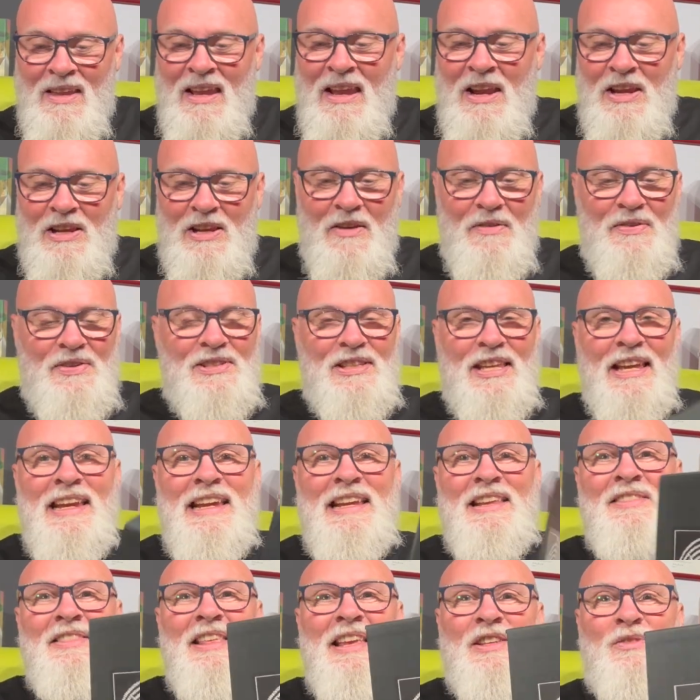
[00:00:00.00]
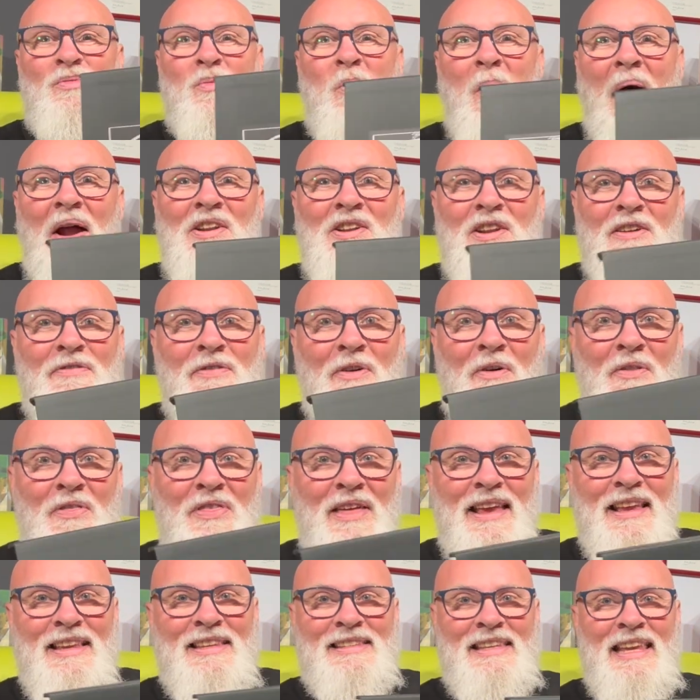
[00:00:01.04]
You've seen this wonderful
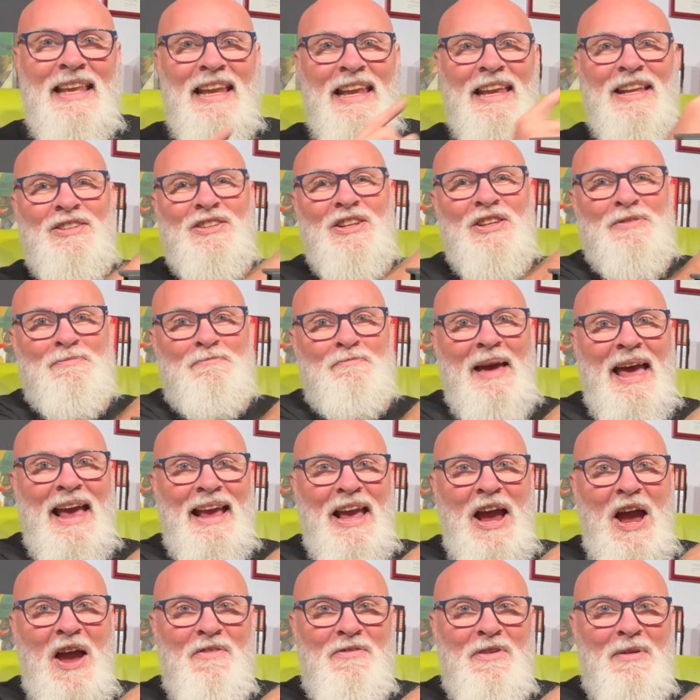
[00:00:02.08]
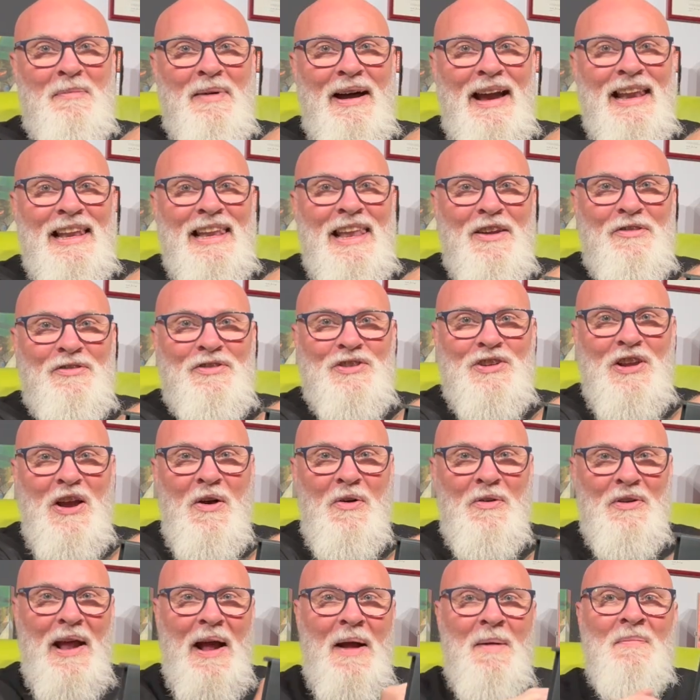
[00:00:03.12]
thing sitting just back over my left
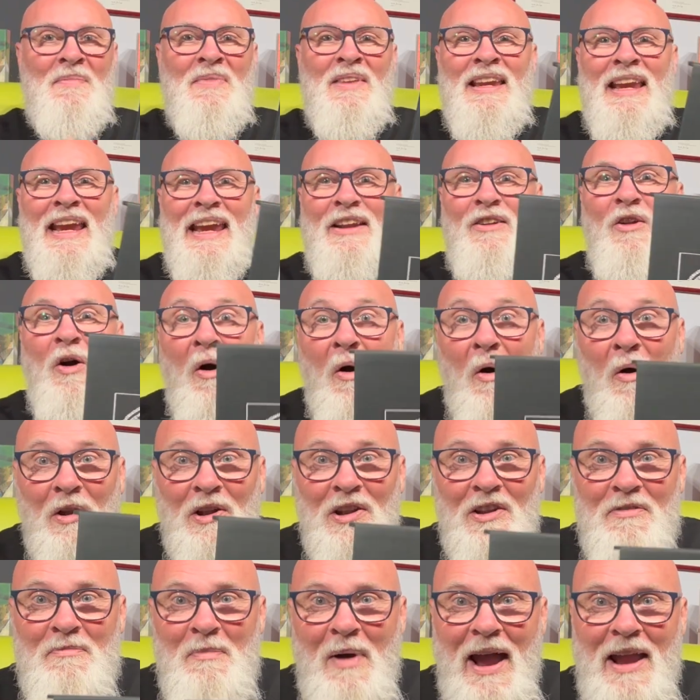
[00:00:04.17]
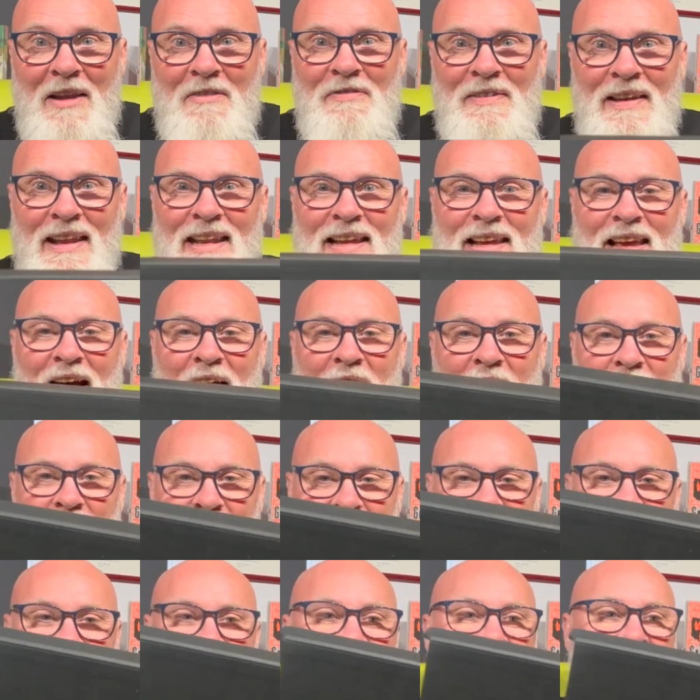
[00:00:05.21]
shoulder in all of my
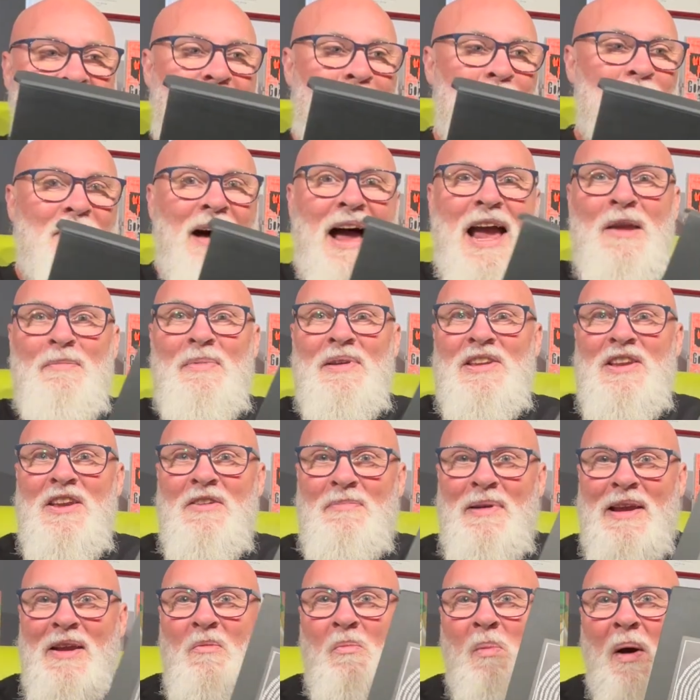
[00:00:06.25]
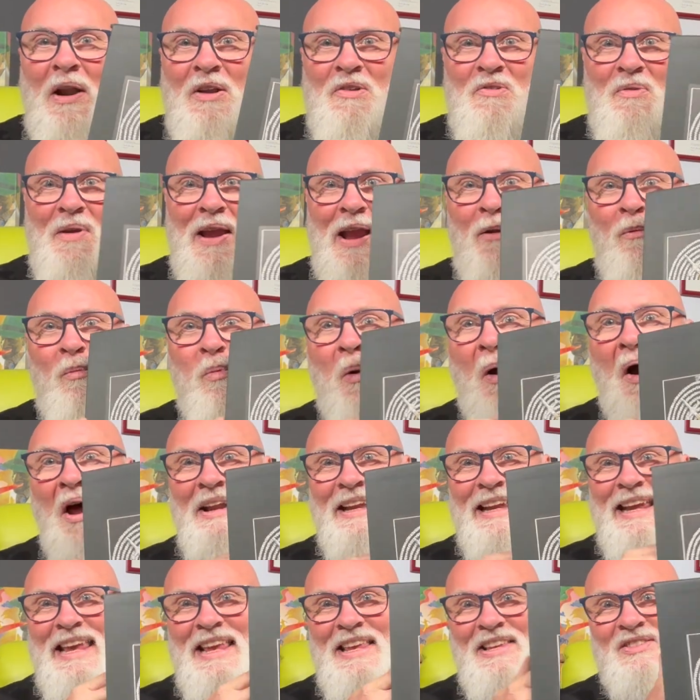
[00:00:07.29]
videos. Maybe you've been wondering, what
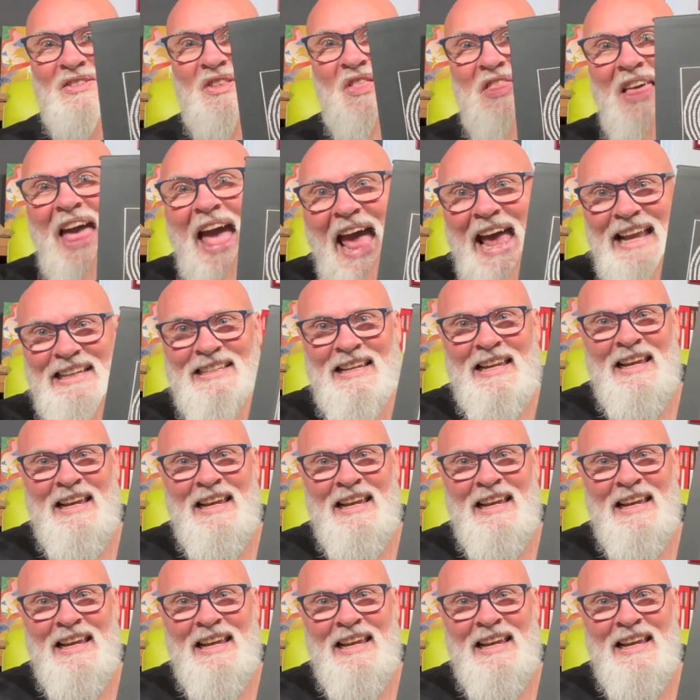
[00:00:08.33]
is that?